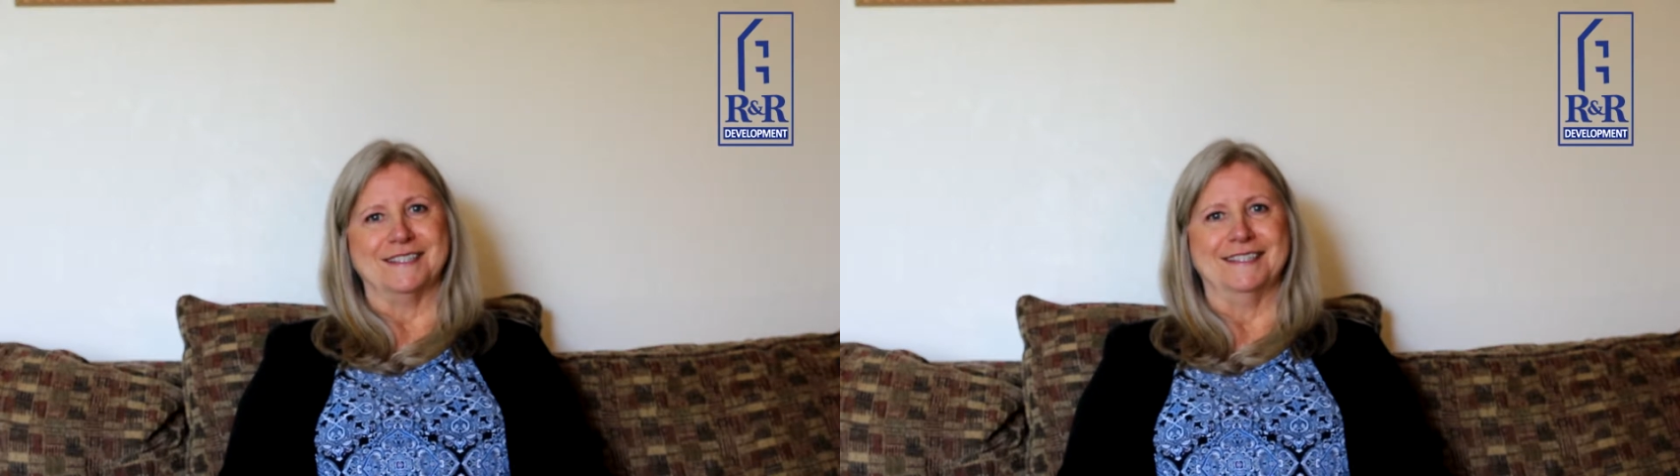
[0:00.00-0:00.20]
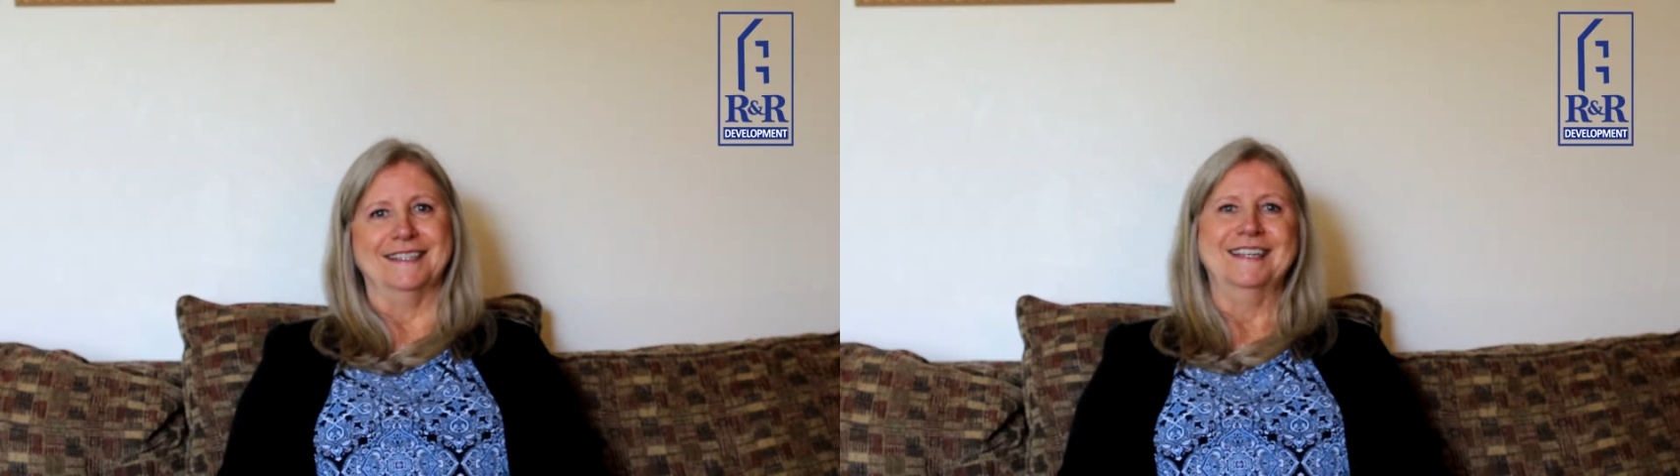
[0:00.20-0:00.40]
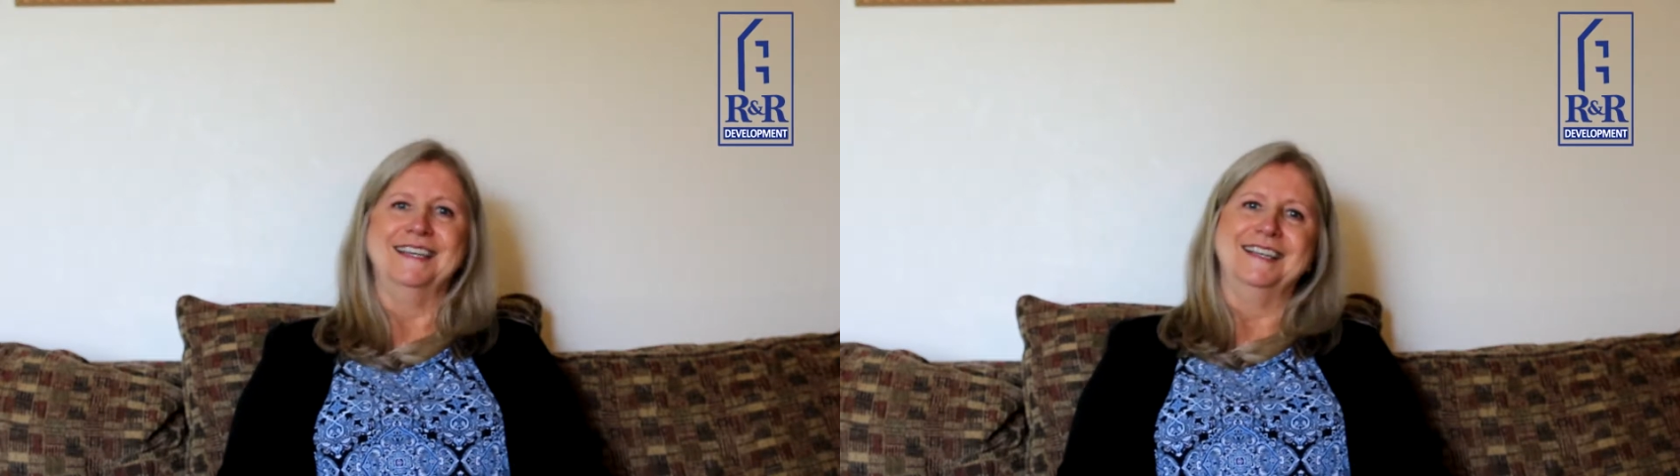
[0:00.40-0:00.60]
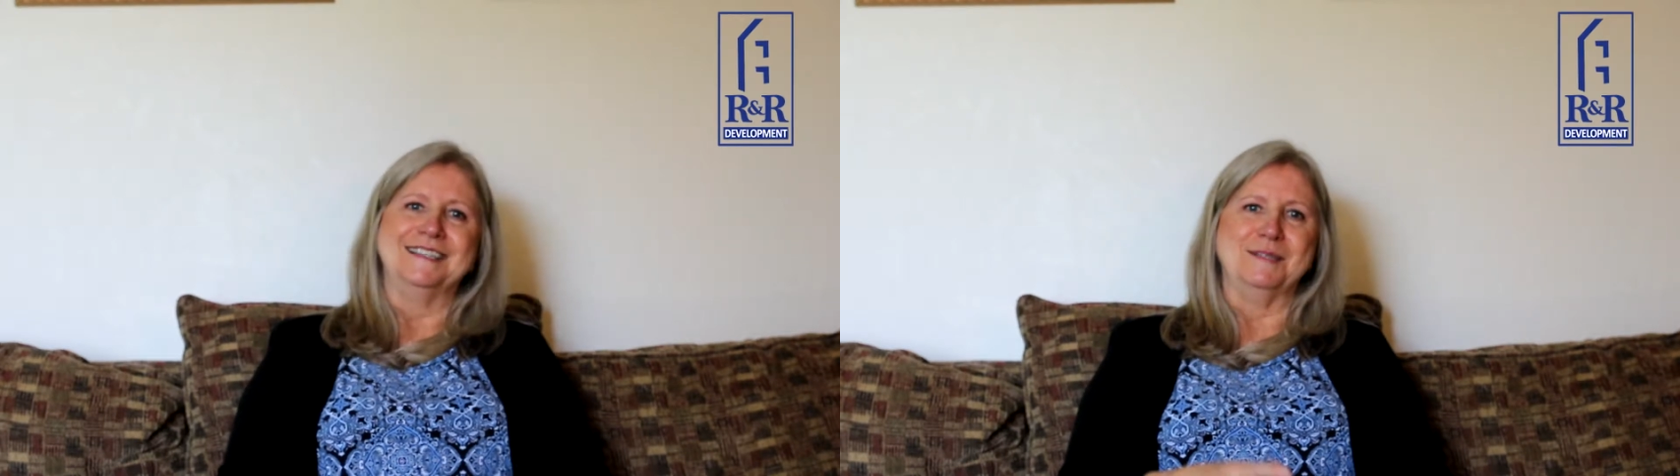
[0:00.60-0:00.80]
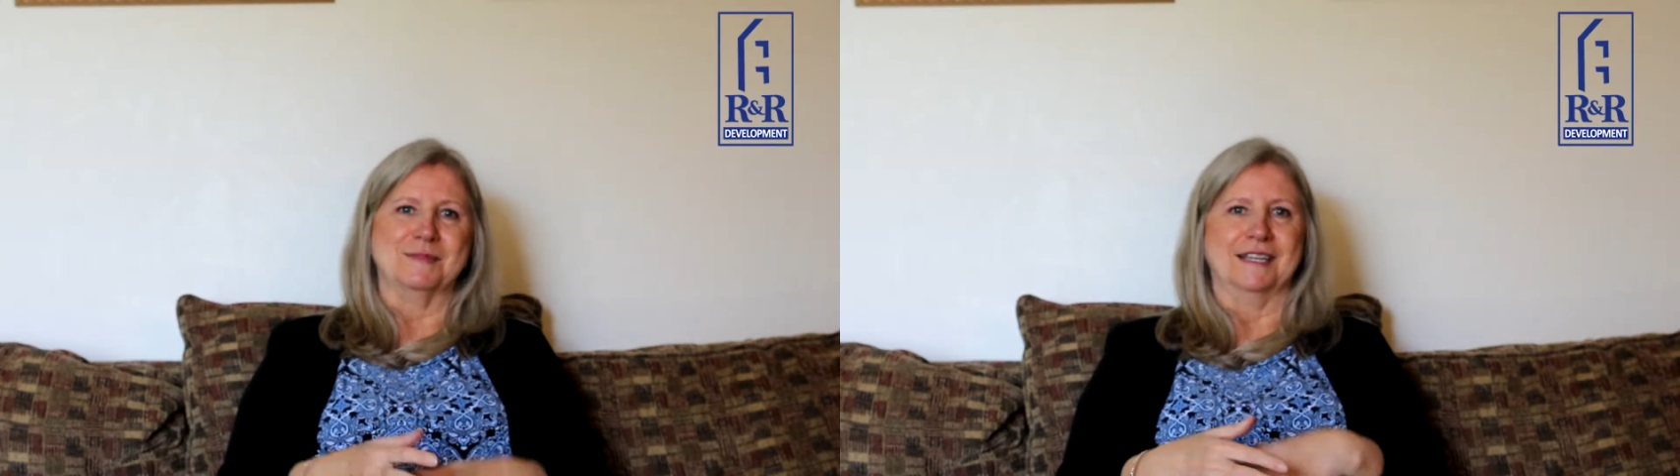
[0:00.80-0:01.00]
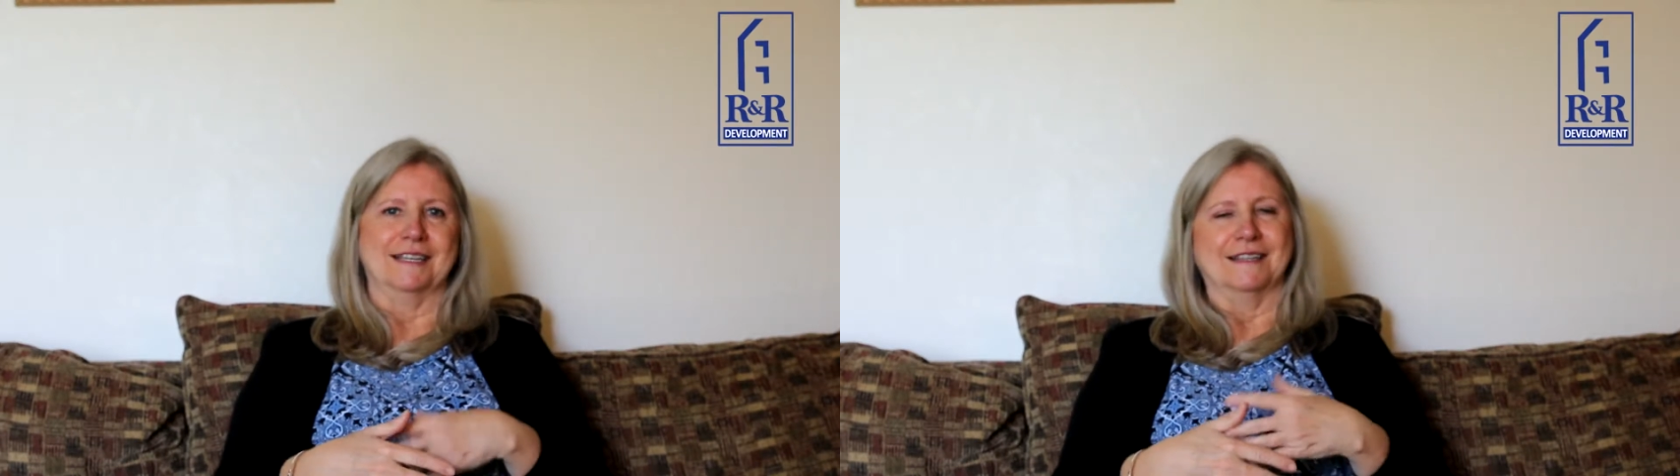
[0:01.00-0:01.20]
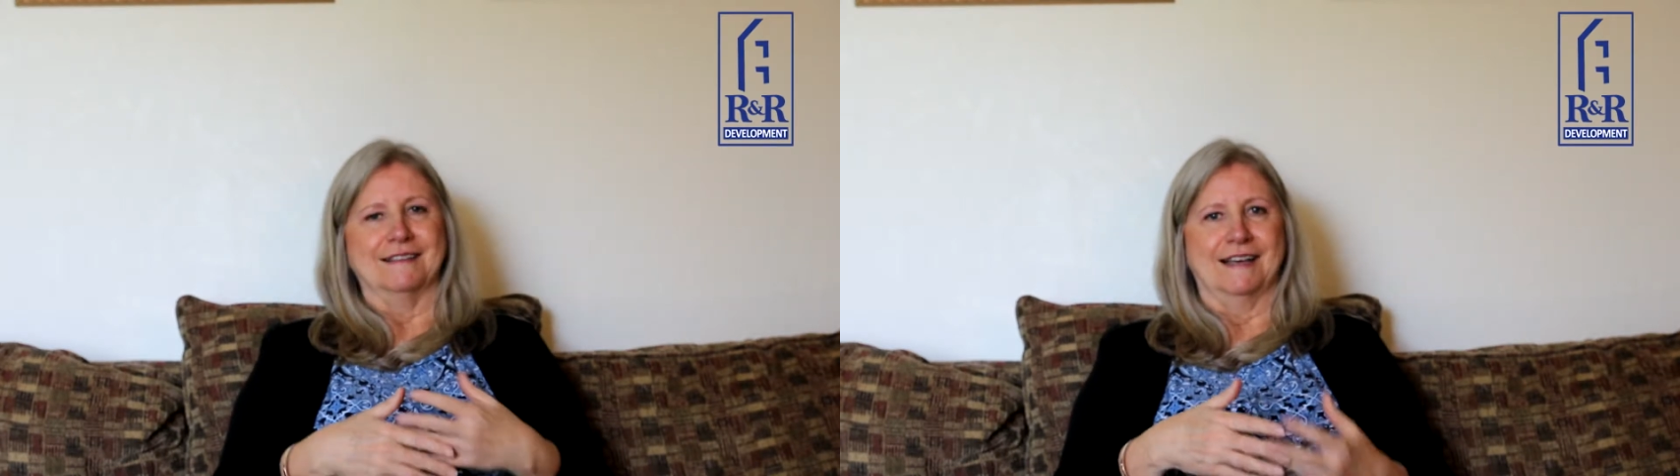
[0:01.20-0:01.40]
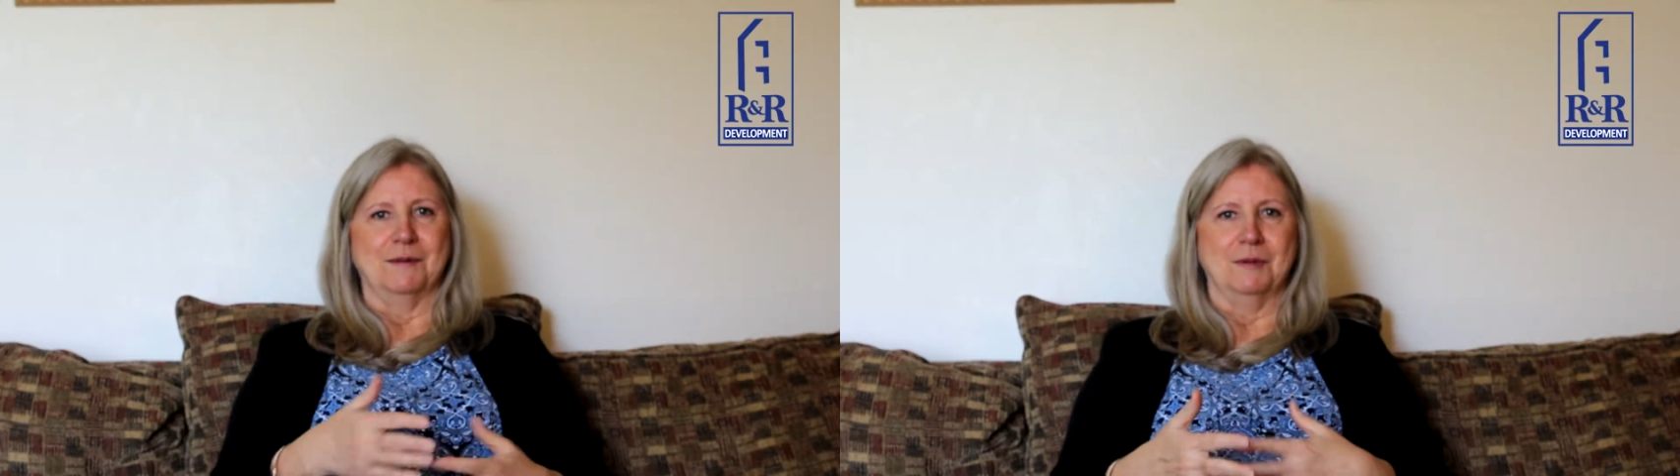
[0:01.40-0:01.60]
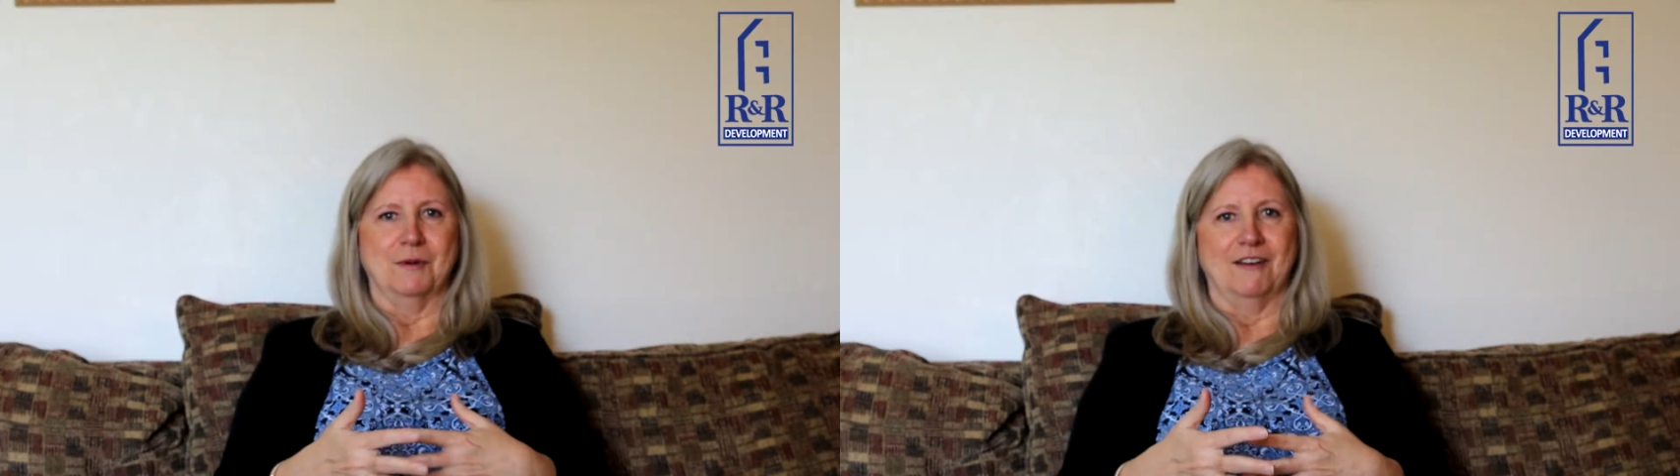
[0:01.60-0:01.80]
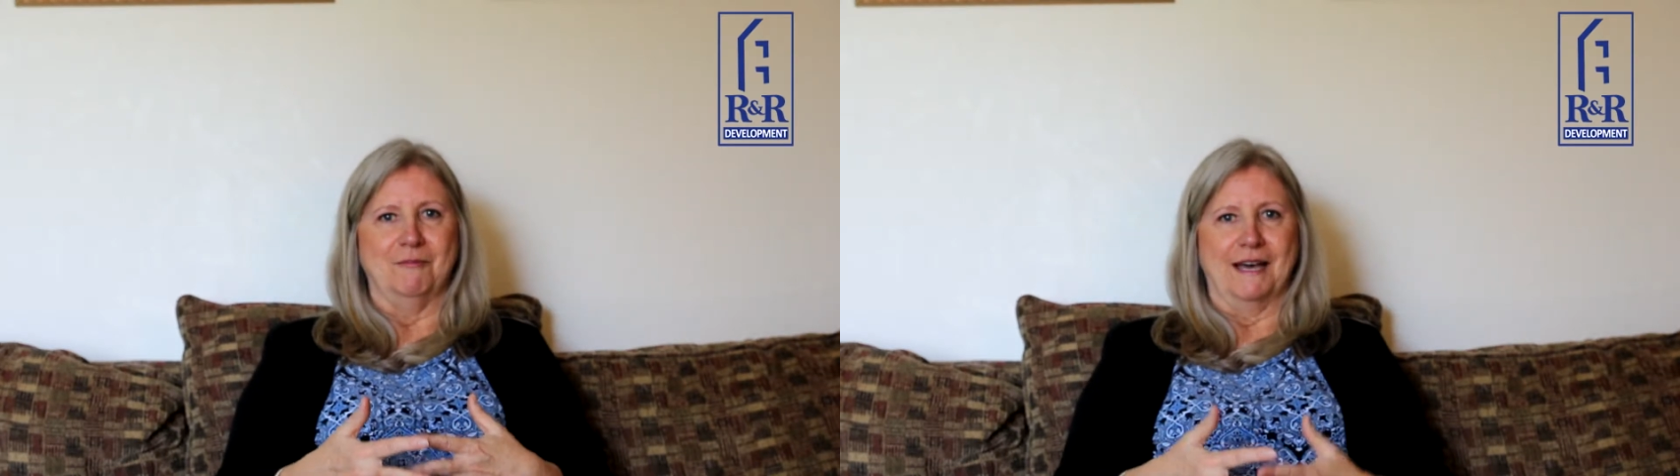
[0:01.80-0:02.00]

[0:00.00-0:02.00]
and it seems like a lot of people have